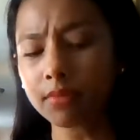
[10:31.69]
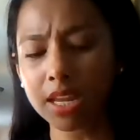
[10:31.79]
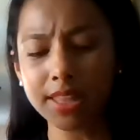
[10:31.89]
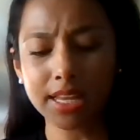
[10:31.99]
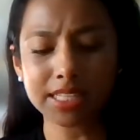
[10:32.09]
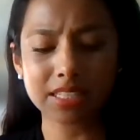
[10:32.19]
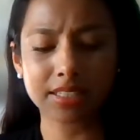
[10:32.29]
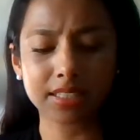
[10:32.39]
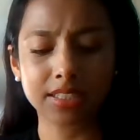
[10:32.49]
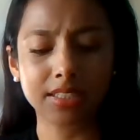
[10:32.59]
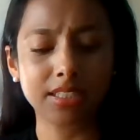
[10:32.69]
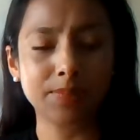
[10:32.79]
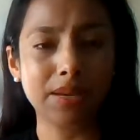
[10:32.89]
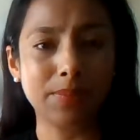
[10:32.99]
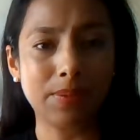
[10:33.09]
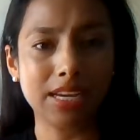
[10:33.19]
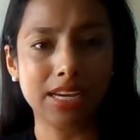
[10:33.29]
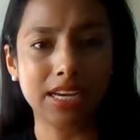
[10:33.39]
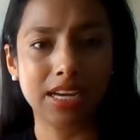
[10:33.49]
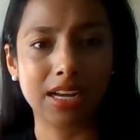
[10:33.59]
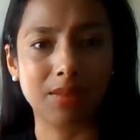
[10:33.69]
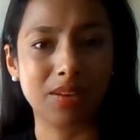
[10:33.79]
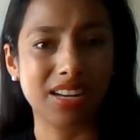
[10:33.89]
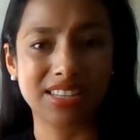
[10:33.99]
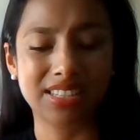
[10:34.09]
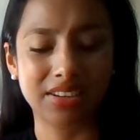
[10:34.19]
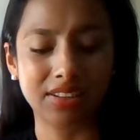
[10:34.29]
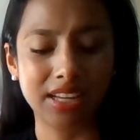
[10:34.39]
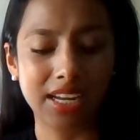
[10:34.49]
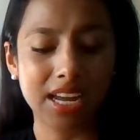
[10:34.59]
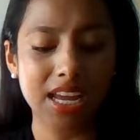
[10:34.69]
and thus may be unnecessarily